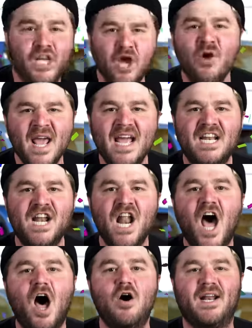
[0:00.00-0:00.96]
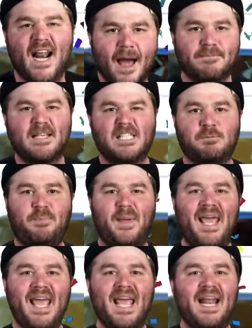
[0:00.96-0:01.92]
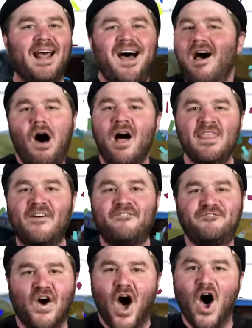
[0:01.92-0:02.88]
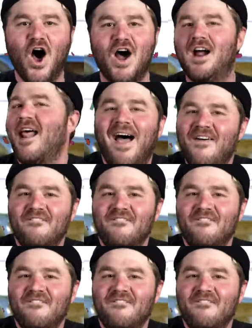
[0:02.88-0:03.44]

you need to know to get up to speed on the Ford